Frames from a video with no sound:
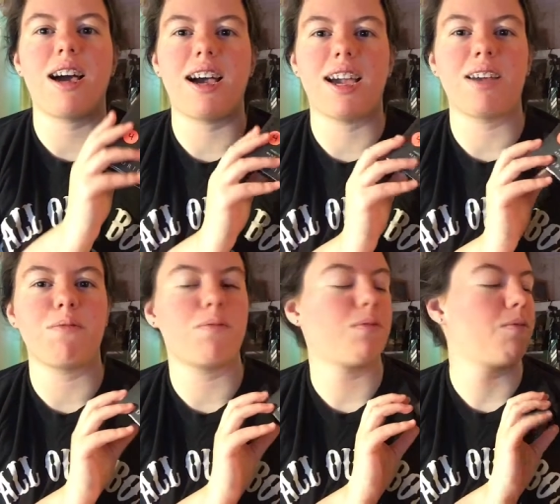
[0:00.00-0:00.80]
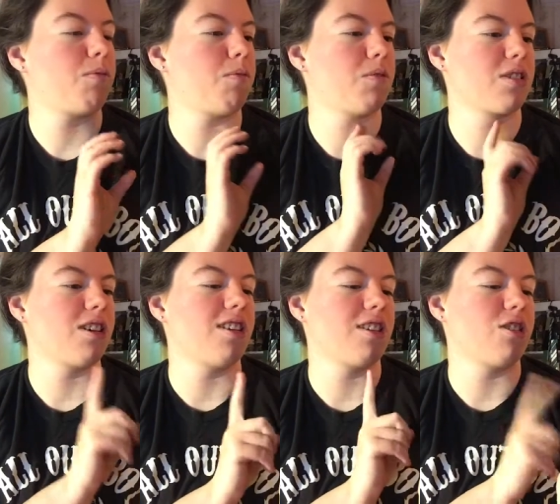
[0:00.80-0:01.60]
I was
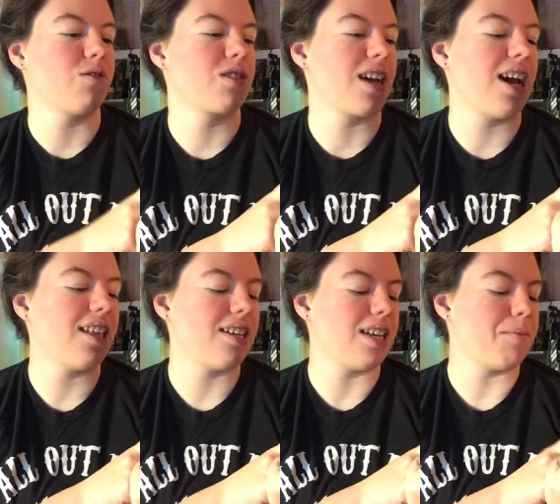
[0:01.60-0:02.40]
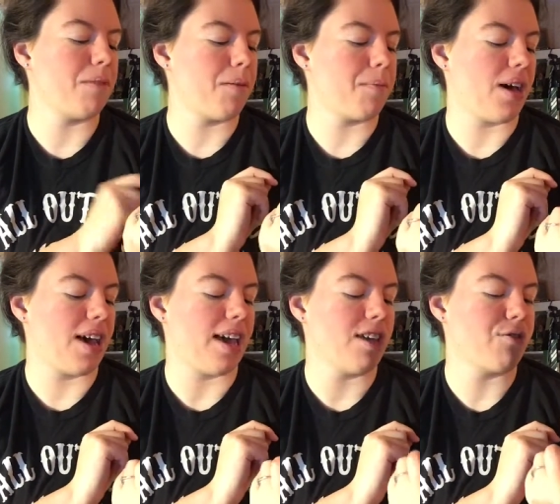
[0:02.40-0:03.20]
gonna do Sky on the Deep
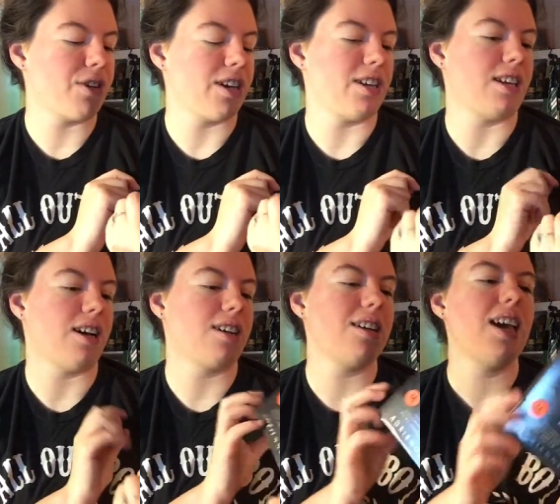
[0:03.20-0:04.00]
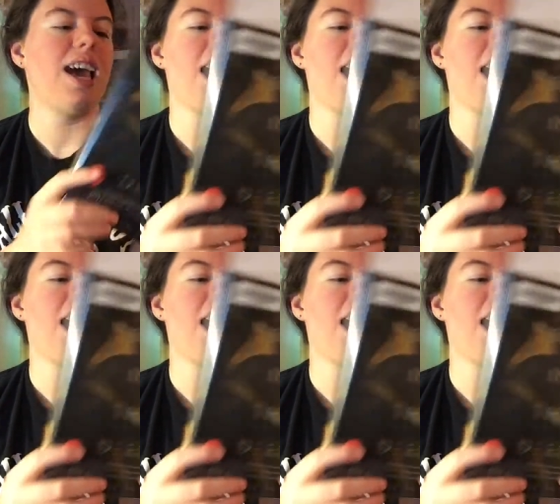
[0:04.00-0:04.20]
by Adrienne Young.